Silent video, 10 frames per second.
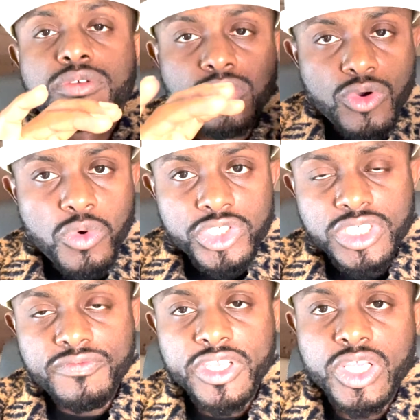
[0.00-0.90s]
Go watch
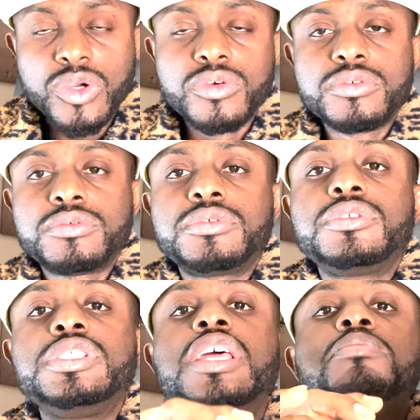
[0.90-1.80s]
the video,
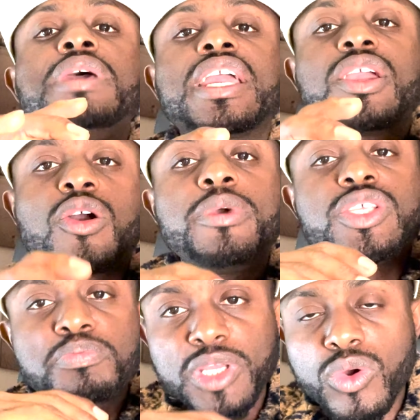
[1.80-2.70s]
then make a
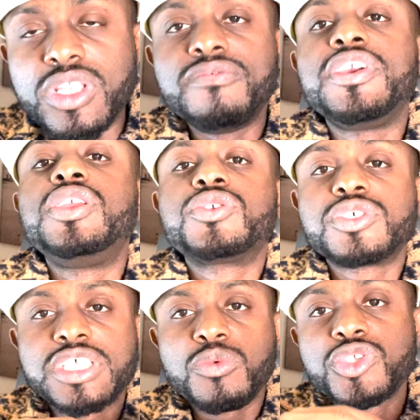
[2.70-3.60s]
comment below the video to
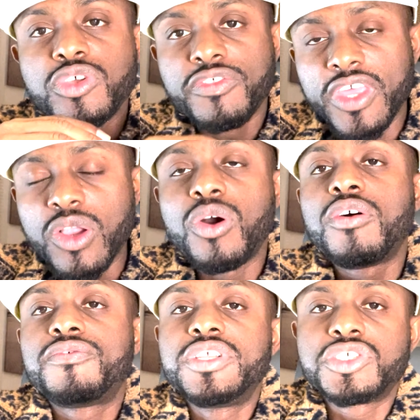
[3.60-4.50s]
say what you think
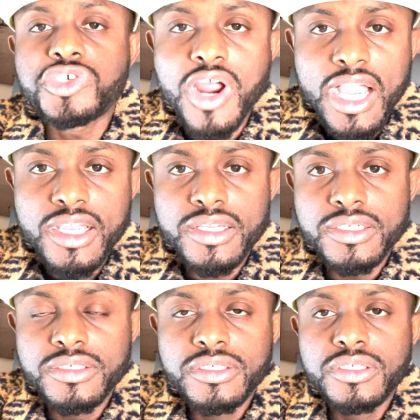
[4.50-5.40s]
of the track
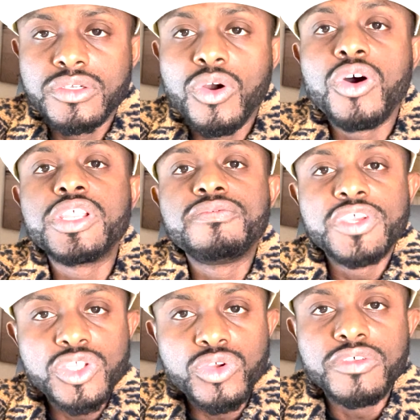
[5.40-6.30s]
or the
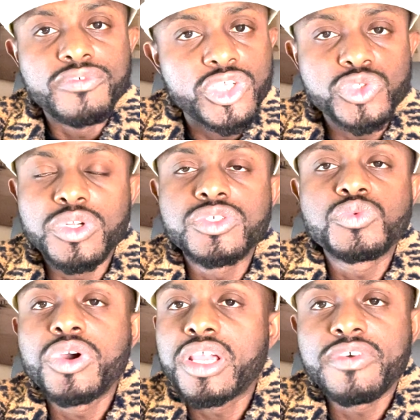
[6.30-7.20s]
video, the visuals,
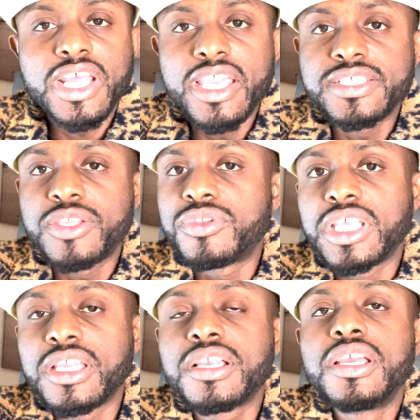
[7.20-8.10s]
whatever that is that you
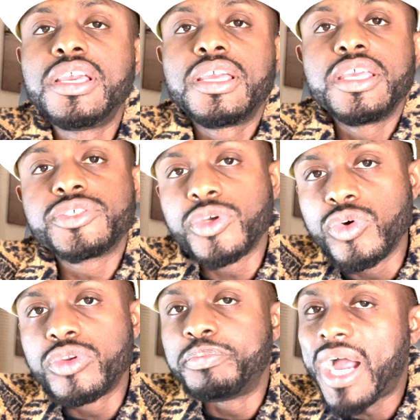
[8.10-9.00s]
think is
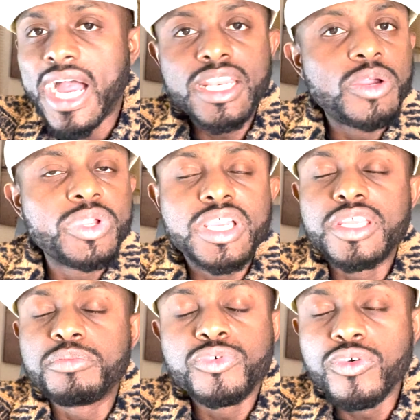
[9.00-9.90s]
good, bad, that we can
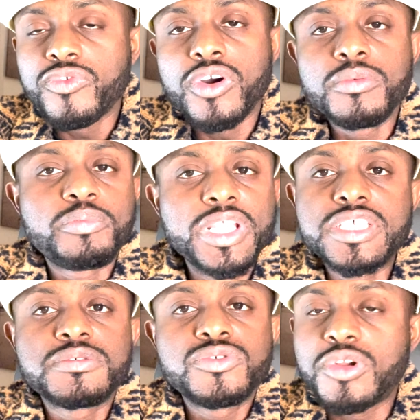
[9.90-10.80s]
improve on,
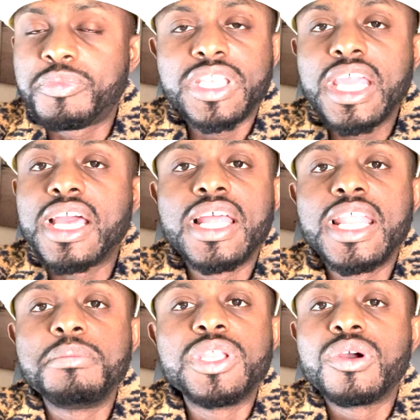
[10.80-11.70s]
please drop it there and
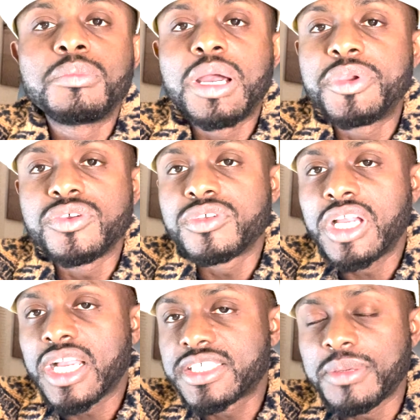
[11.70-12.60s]
let me know. I'm happy to
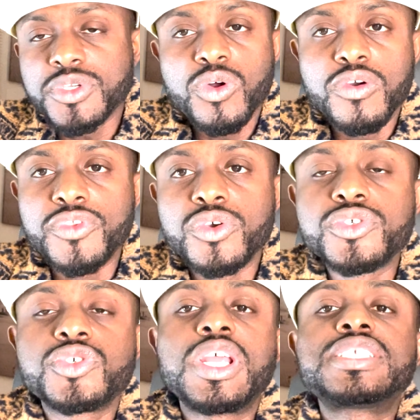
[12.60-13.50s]
accept all of
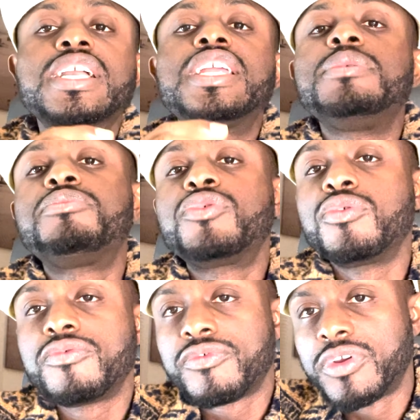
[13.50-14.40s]
those so that I can improve